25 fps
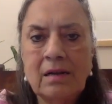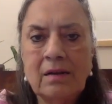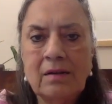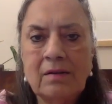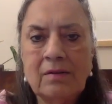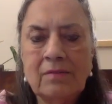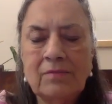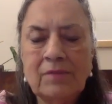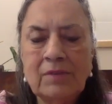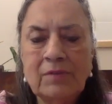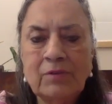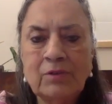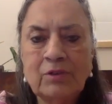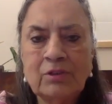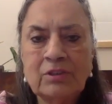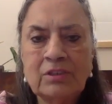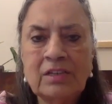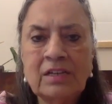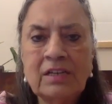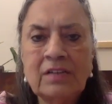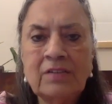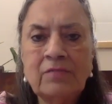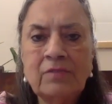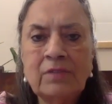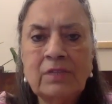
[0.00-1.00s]
we would
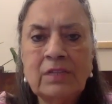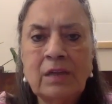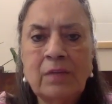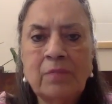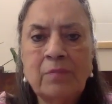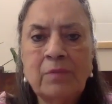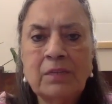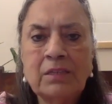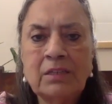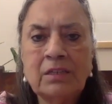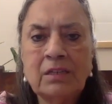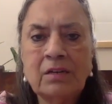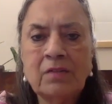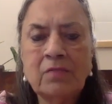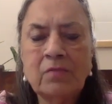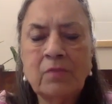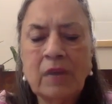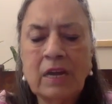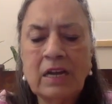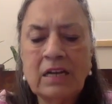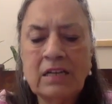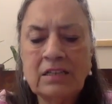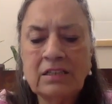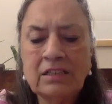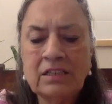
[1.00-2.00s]
sit with the mother
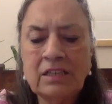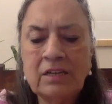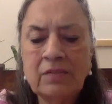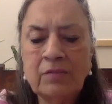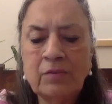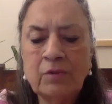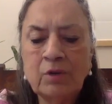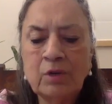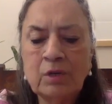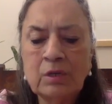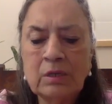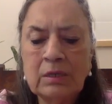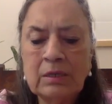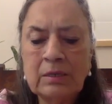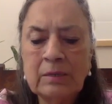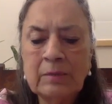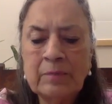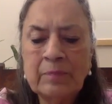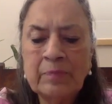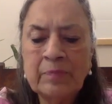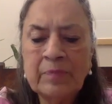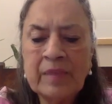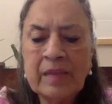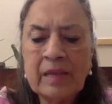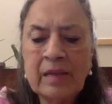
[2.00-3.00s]
while she would
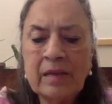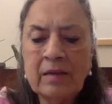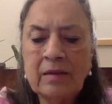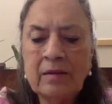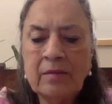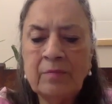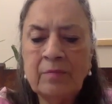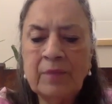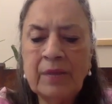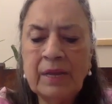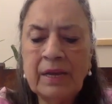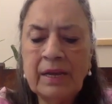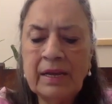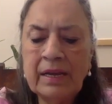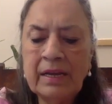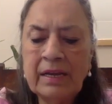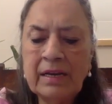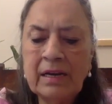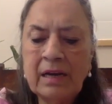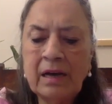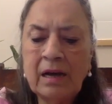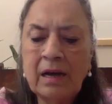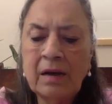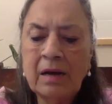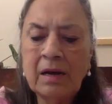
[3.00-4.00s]
be in
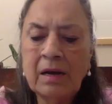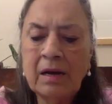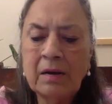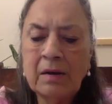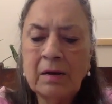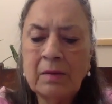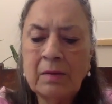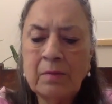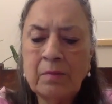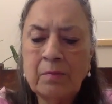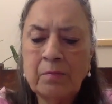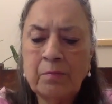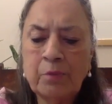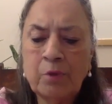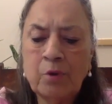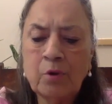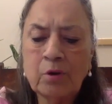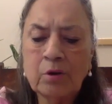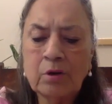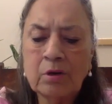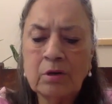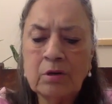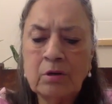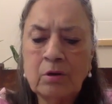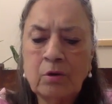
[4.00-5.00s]
a
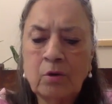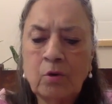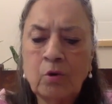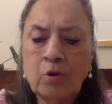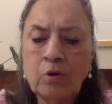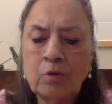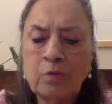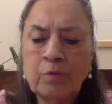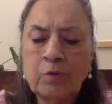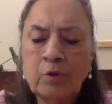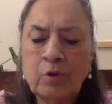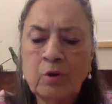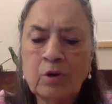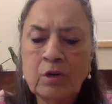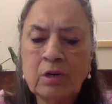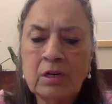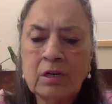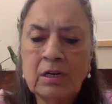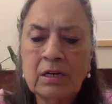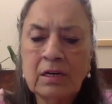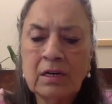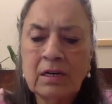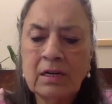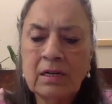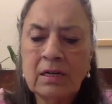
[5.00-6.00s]
notebook,
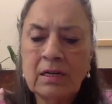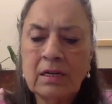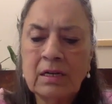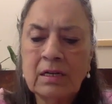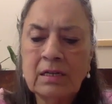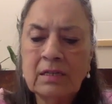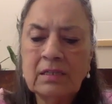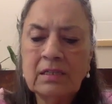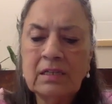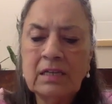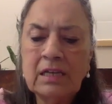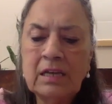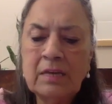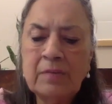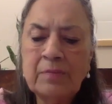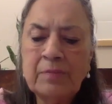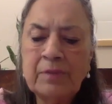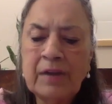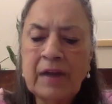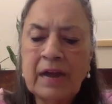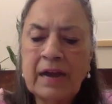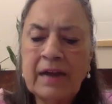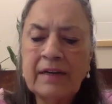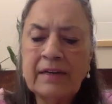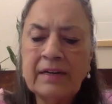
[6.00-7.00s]
keep
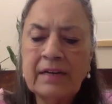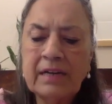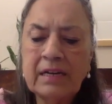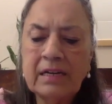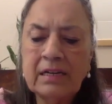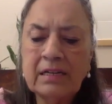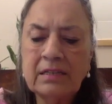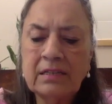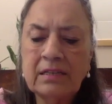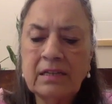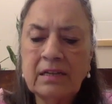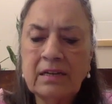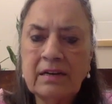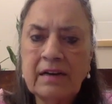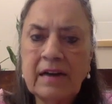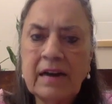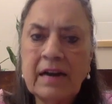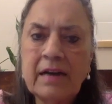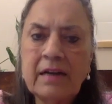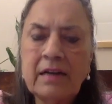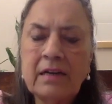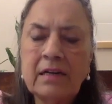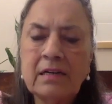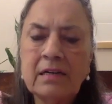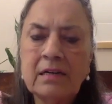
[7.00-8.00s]
writing in the
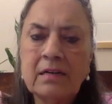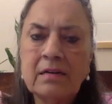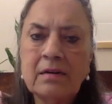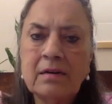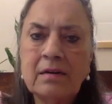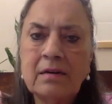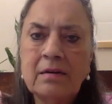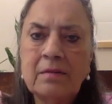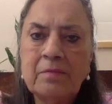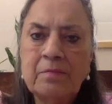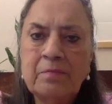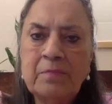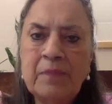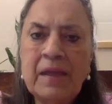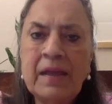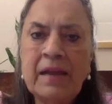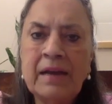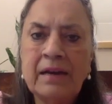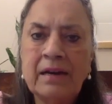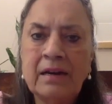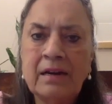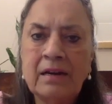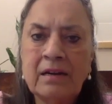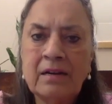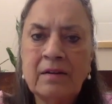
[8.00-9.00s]
red
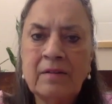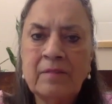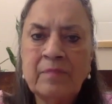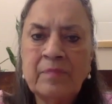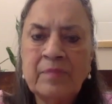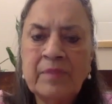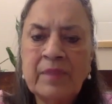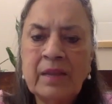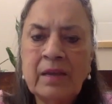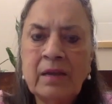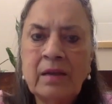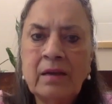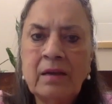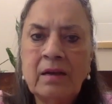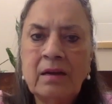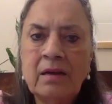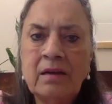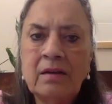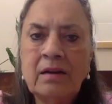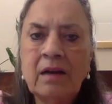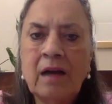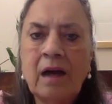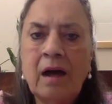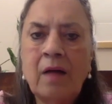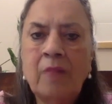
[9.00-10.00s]
pen,
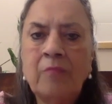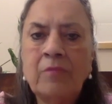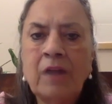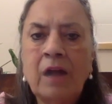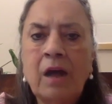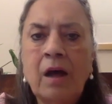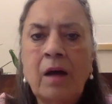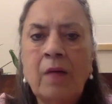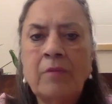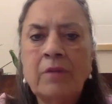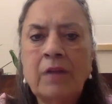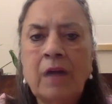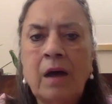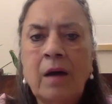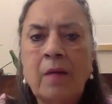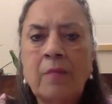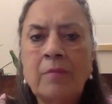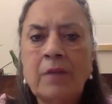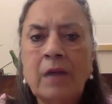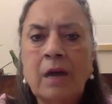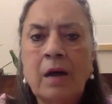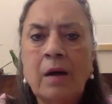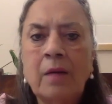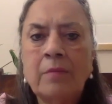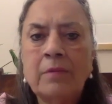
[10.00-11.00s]
Ram, Ram, Ram,
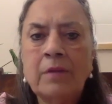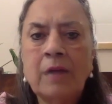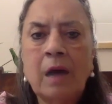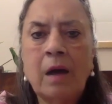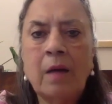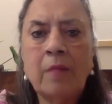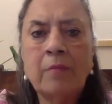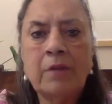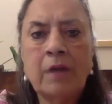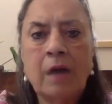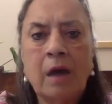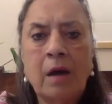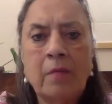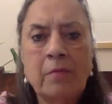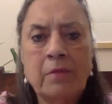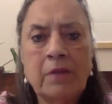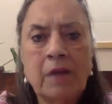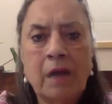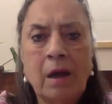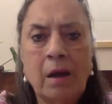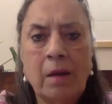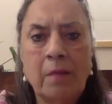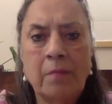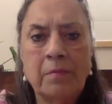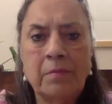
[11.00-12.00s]
Ram, Ram, Ram,
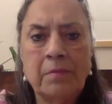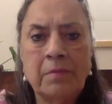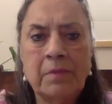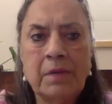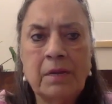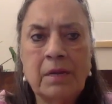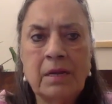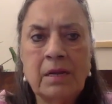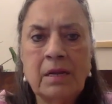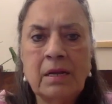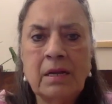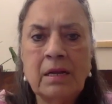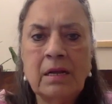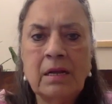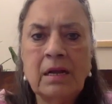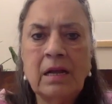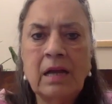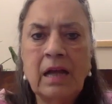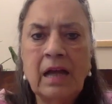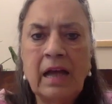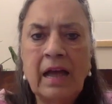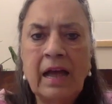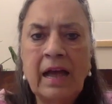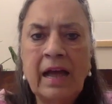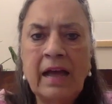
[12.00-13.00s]
Ram.
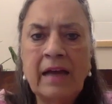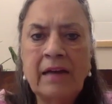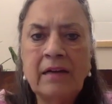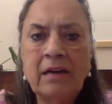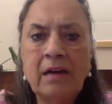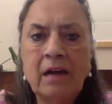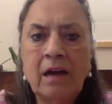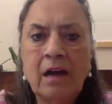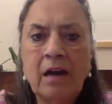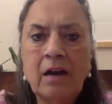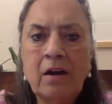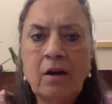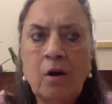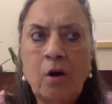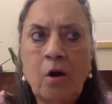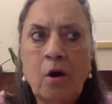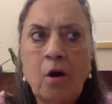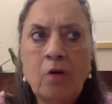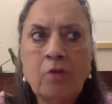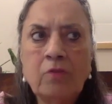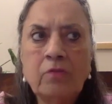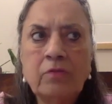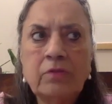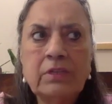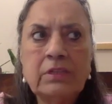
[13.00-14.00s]
And
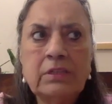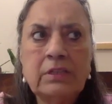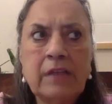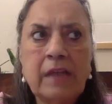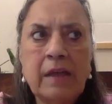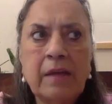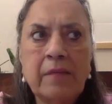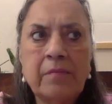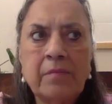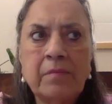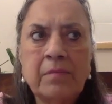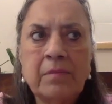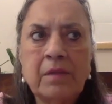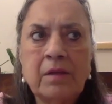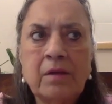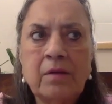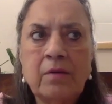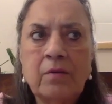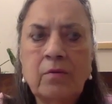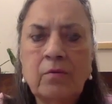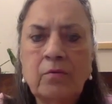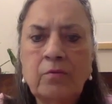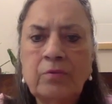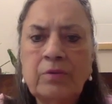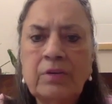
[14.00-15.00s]
along with them,
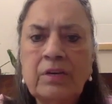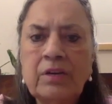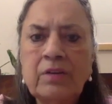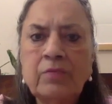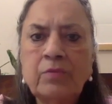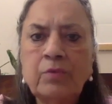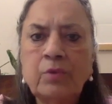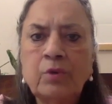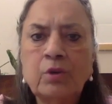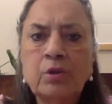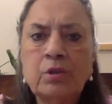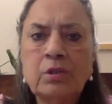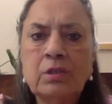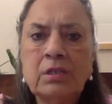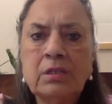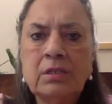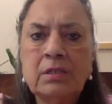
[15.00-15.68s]
we would